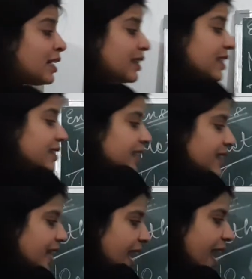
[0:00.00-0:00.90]
This
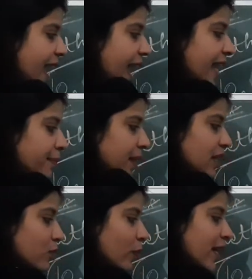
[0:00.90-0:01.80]
is AN
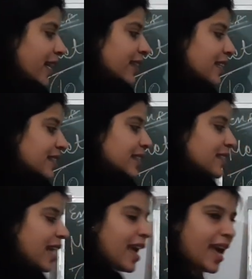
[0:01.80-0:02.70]
plus 1 and this
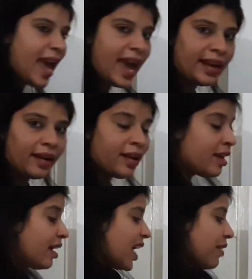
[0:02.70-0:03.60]
is AN.
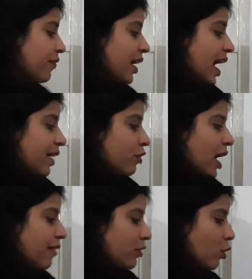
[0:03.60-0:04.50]
If I would
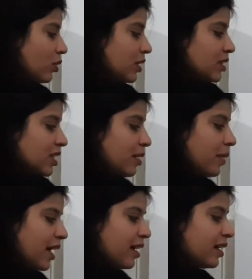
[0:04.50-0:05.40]
have known the term
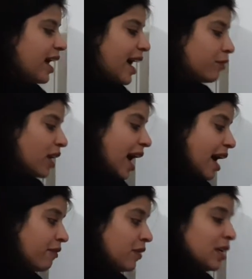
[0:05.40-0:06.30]
here, I would
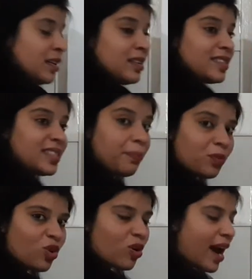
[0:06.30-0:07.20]
have
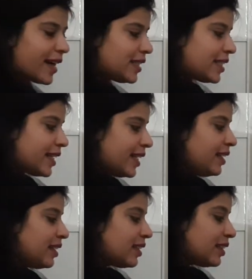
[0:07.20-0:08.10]

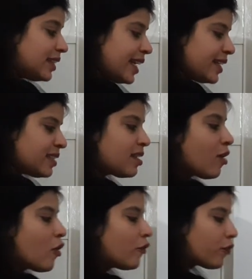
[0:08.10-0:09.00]
subtracted this
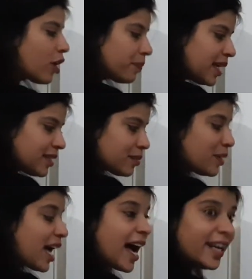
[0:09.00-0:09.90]
from this.
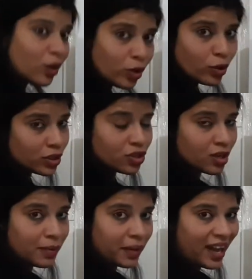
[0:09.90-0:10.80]
But I don't know the
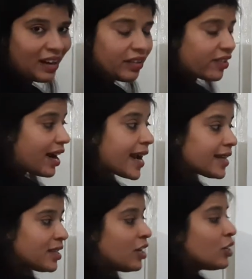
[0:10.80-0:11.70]
term here,
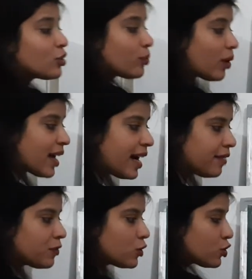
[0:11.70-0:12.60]
right? So what I
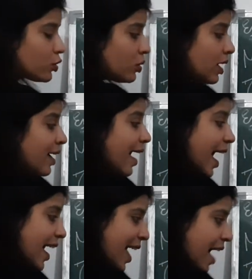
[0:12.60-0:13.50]
have to do,
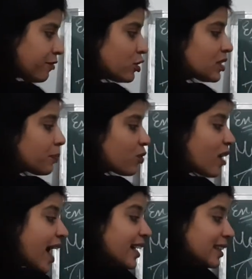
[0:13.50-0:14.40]
I have to
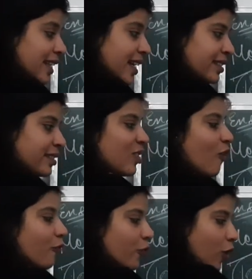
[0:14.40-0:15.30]
subtract this
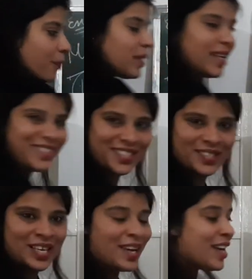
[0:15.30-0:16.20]
from
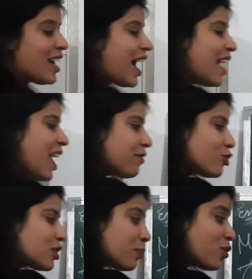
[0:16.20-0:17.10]
this. I have
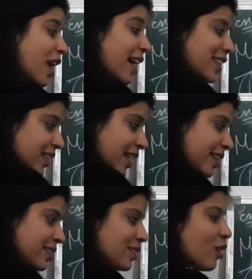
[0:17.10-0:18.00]
to subtract
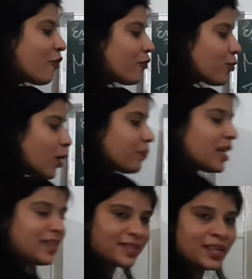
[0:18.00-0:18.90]
this from
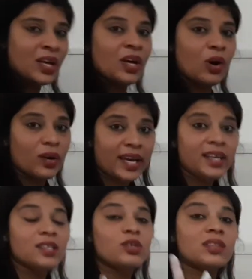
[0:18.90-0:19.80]
this.
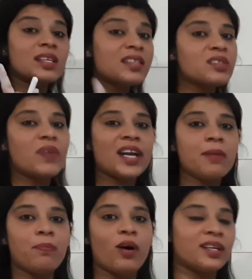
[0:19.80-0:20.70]
Okay, so this is
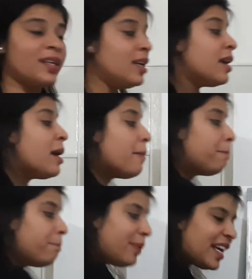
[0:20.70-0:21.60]
very important.
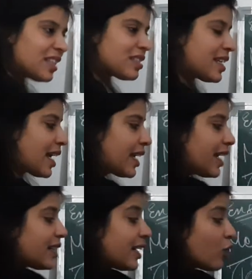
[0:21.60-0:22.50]
Please take
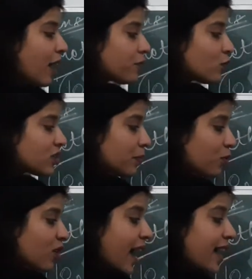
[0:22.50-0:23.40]
care that you have to
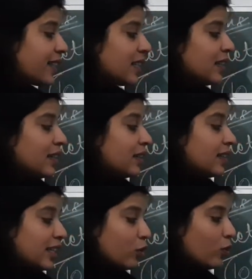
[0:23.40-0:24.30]
subtract,
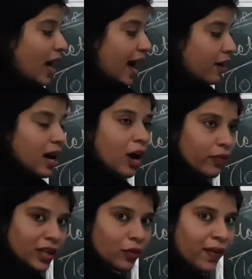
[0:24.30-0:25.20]
that you have, how
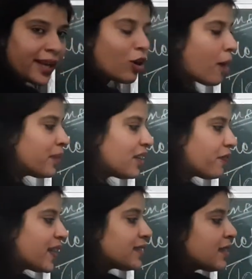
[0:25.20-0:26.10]
will you find common
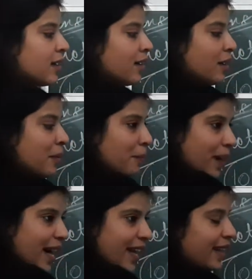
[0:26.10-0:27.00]
difference?
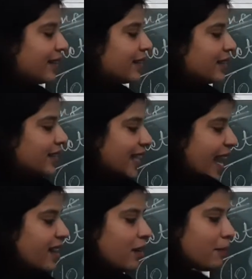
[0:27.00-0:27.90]
By
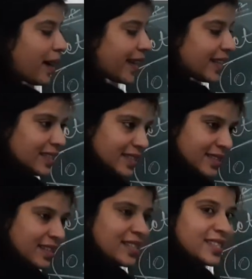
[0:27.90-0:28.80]
10
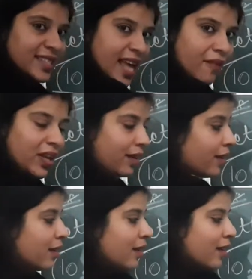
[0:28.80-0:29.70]
minus 7.